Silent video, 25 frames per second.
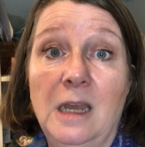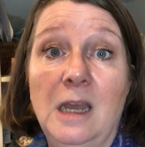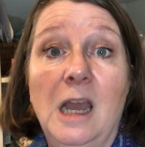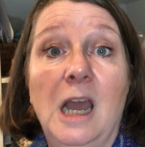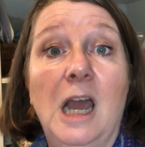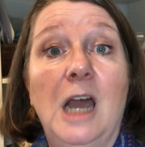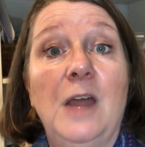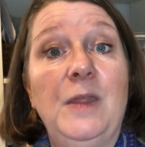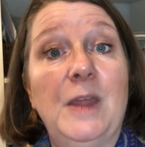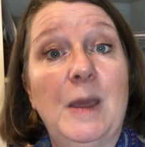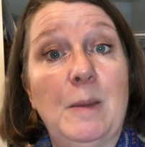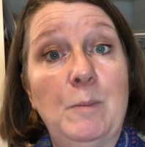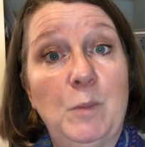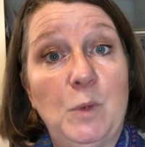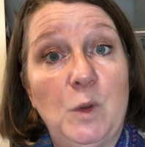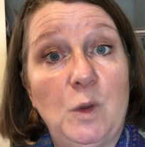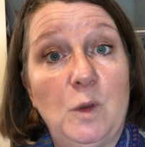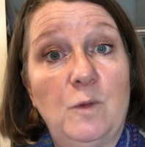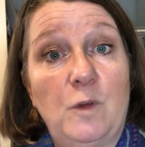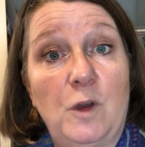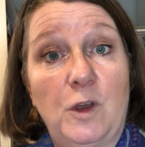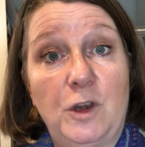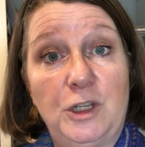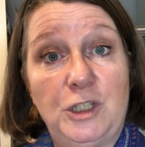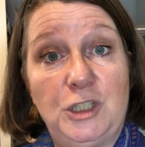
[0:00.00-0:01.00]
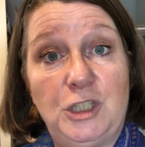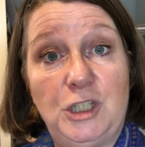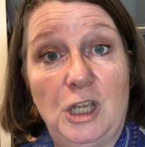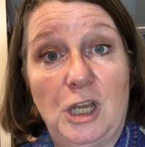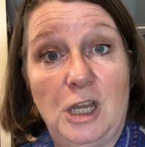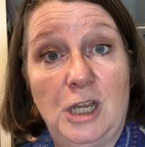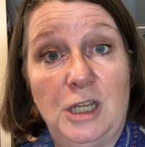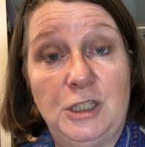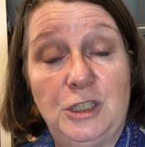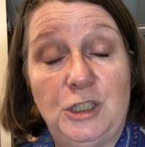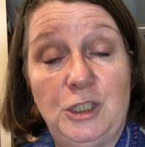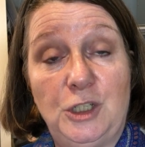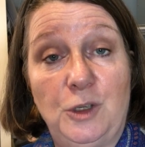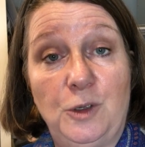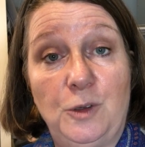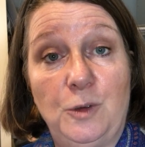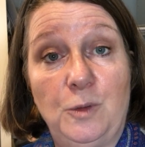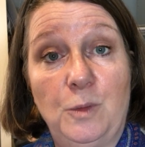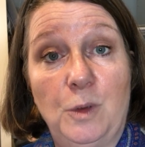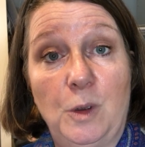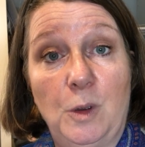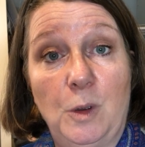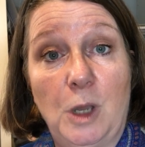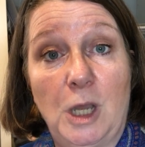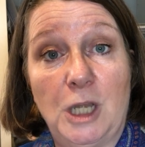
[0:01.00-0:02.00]
and then move on as
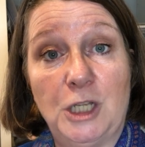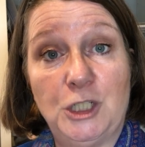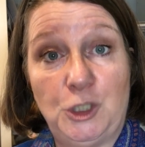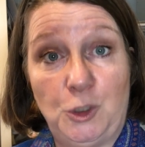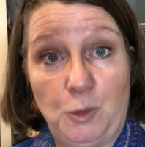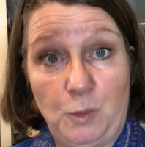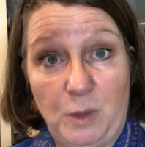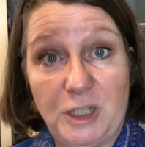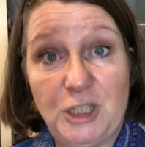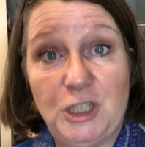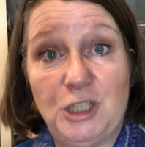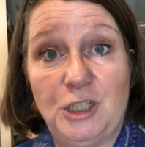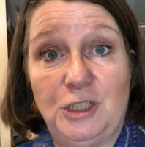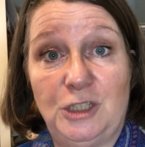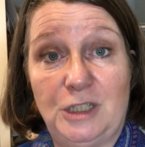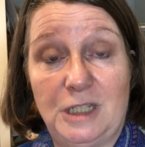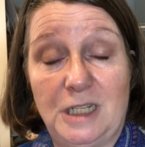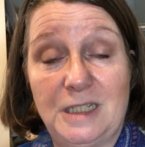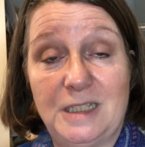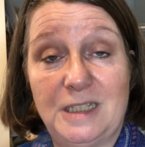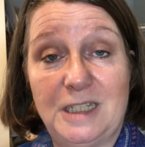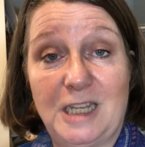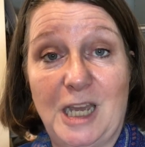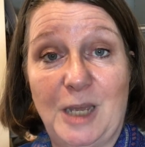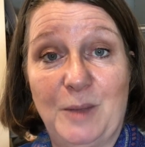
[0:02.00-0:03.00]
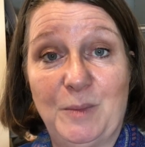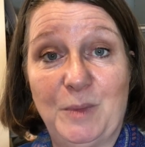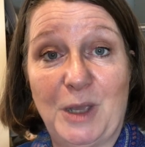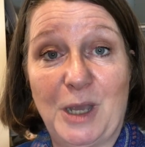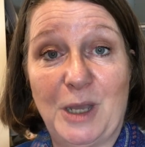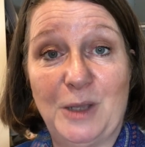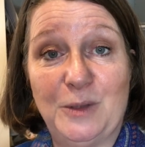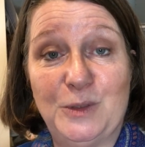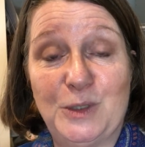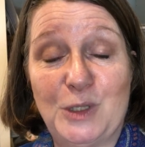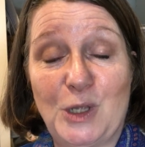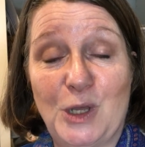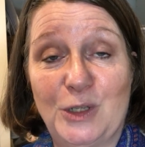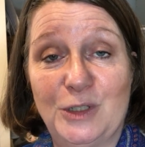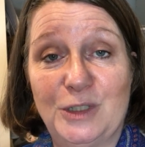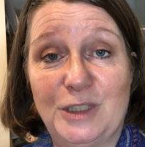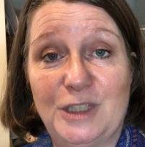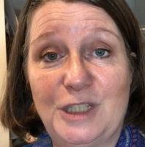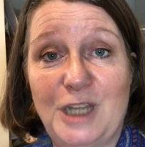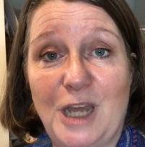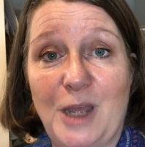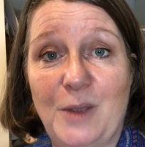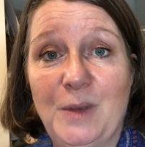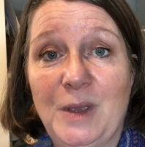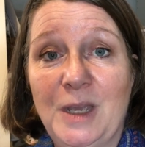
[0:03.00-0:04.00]
you wish as time goes on.
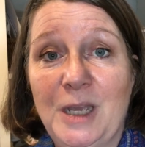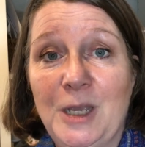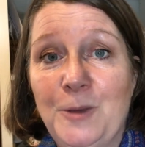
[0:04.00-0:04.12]
So,